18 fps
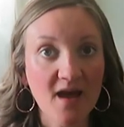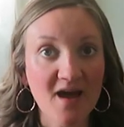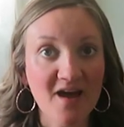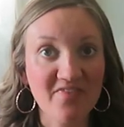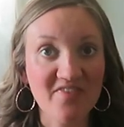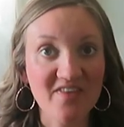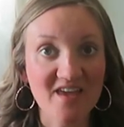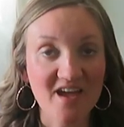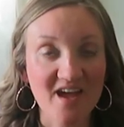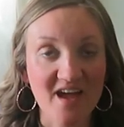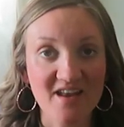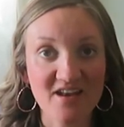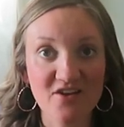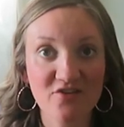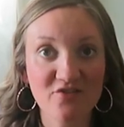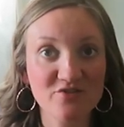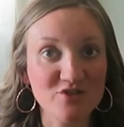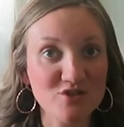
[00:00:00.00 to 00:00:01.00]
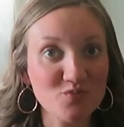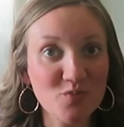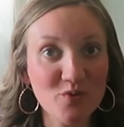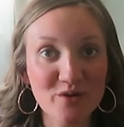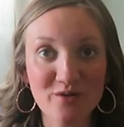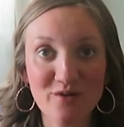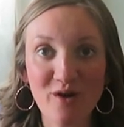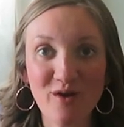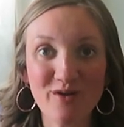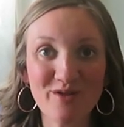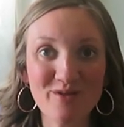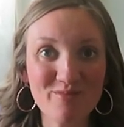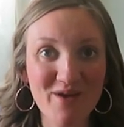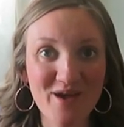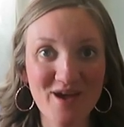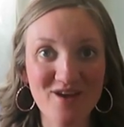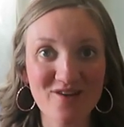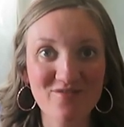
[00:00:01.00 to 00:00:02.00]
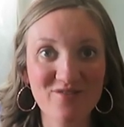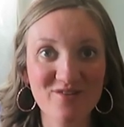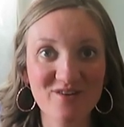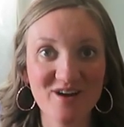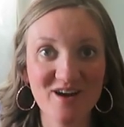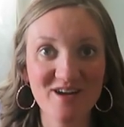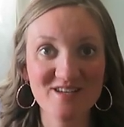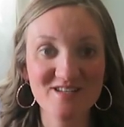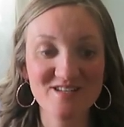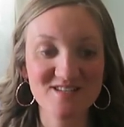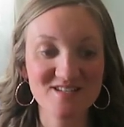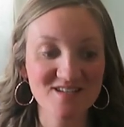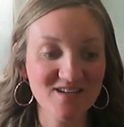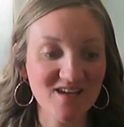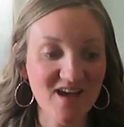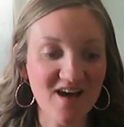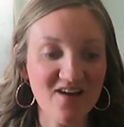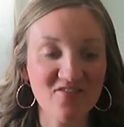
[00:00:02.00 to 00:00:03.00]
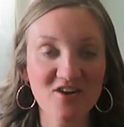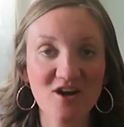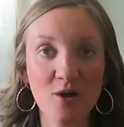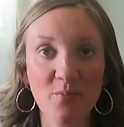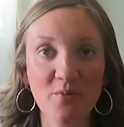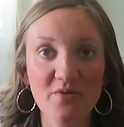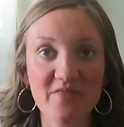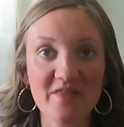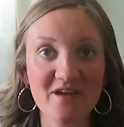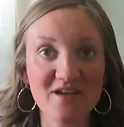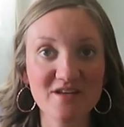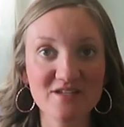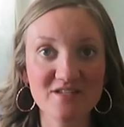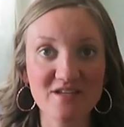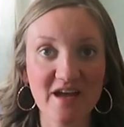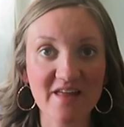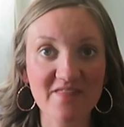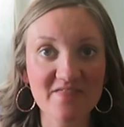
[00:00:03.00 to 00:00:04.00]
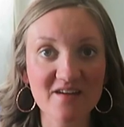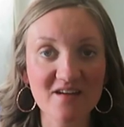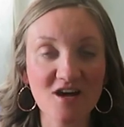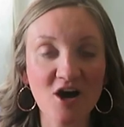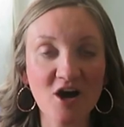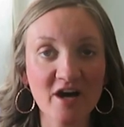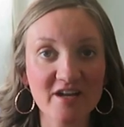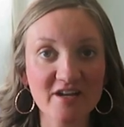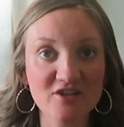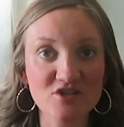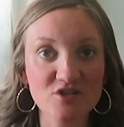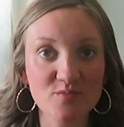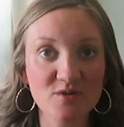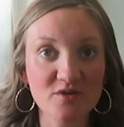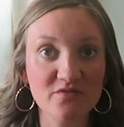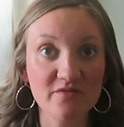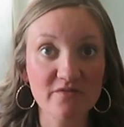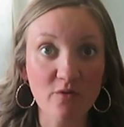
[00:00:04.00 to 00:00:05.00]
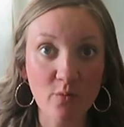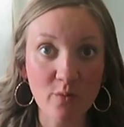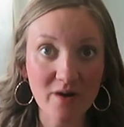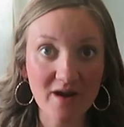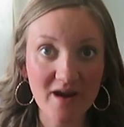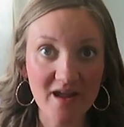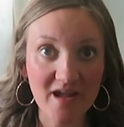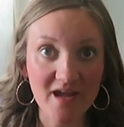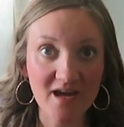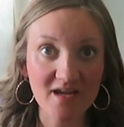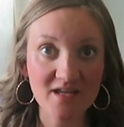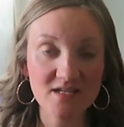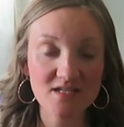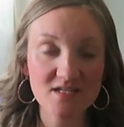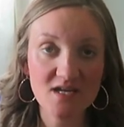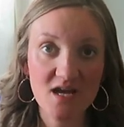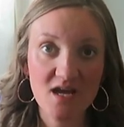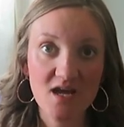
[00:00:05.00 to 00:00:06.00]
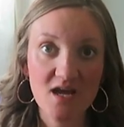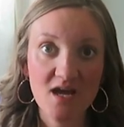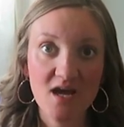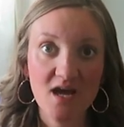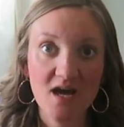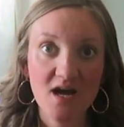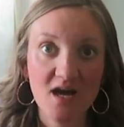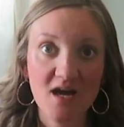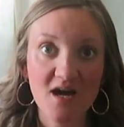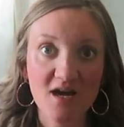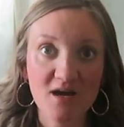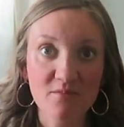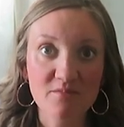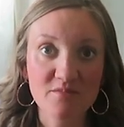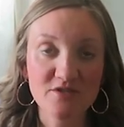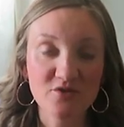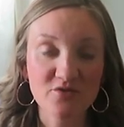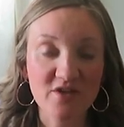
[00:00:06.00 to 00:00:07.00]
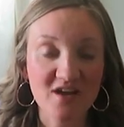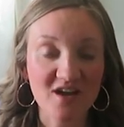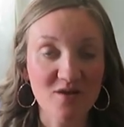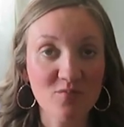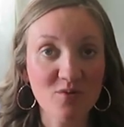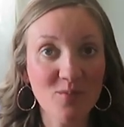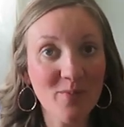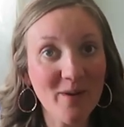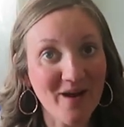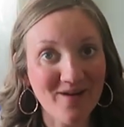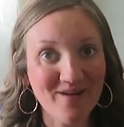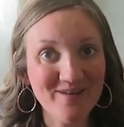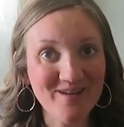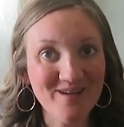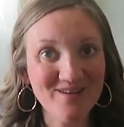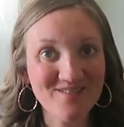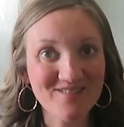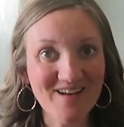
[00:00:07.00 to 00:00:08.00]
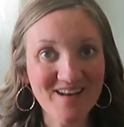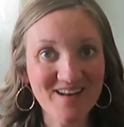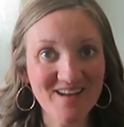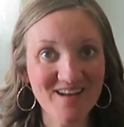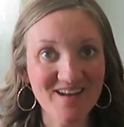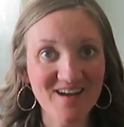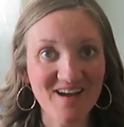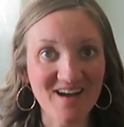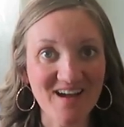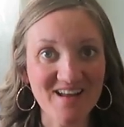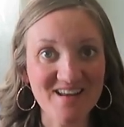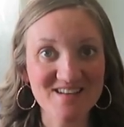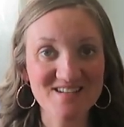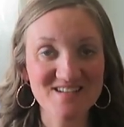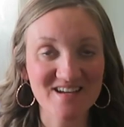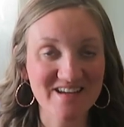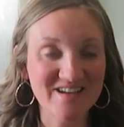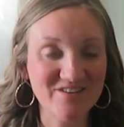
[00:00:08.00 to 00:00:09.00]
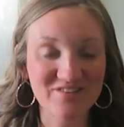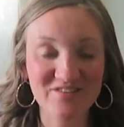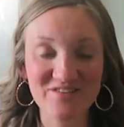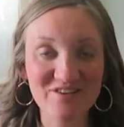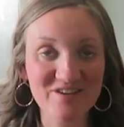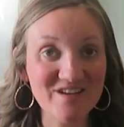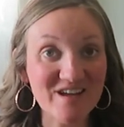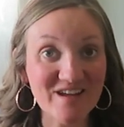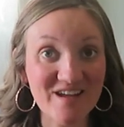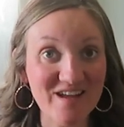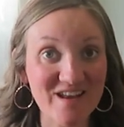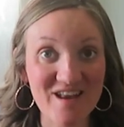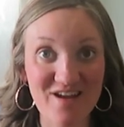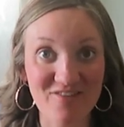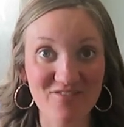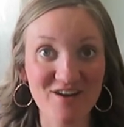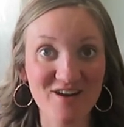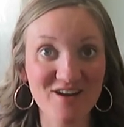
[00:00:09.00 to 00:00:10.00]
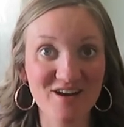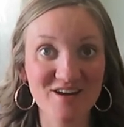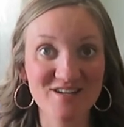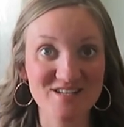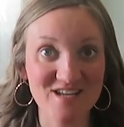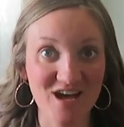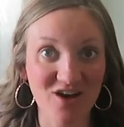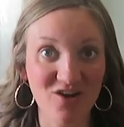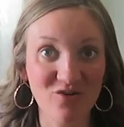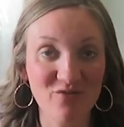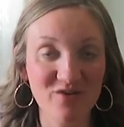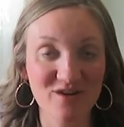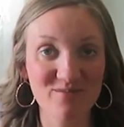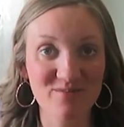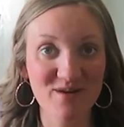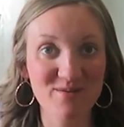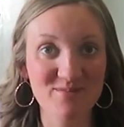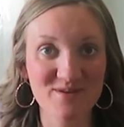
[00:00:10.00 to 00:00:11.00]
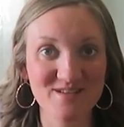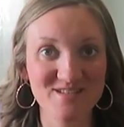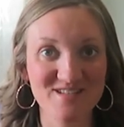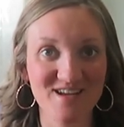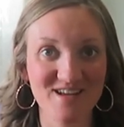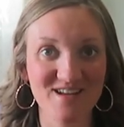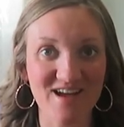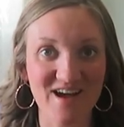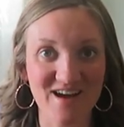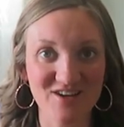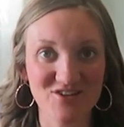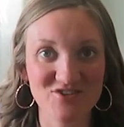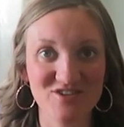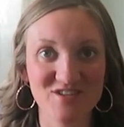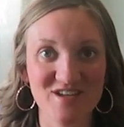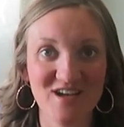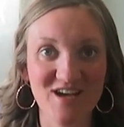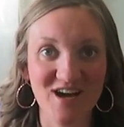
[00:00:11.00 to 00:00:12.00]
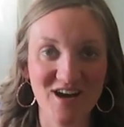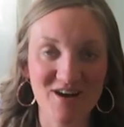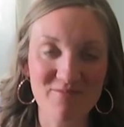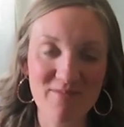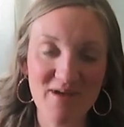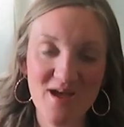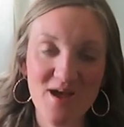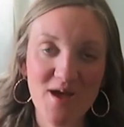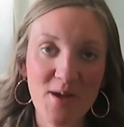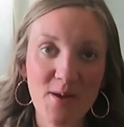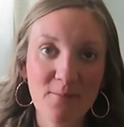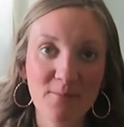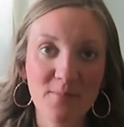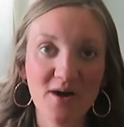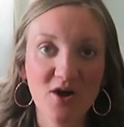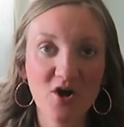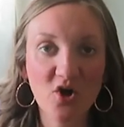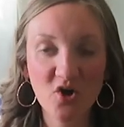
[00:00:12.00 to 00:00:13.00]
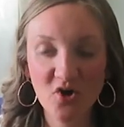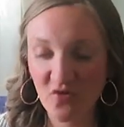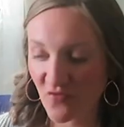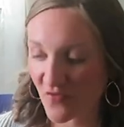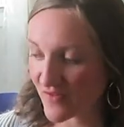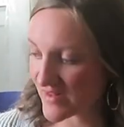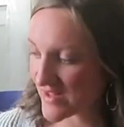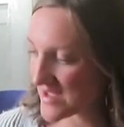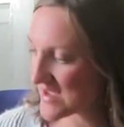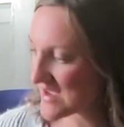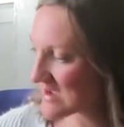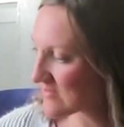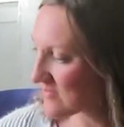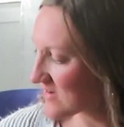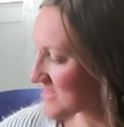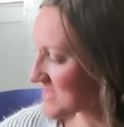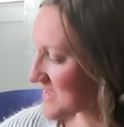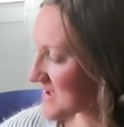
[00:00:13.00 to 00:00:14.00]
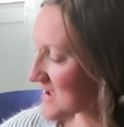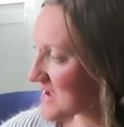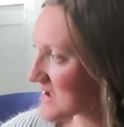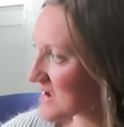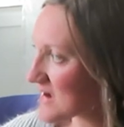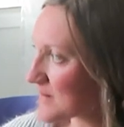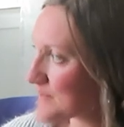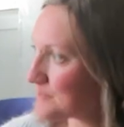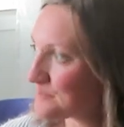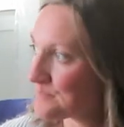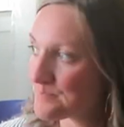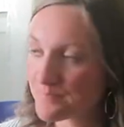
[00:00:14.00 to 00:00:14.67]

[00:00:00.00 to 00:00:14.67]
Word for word: at the end and I'll just put it all in a bag for us, have a couple things at the cottage beforehand um, so that I'm prepared and ready. And I know you can never tell when a baby's gonna actually come, but hopefully everything